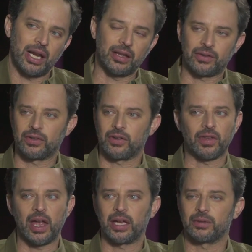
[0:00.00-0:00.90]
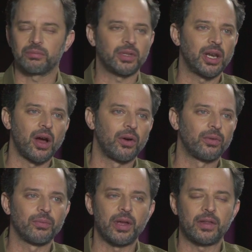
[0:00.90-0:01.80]
It's just like, you know,
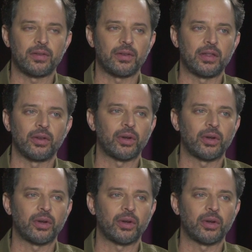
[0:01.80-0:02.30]
it's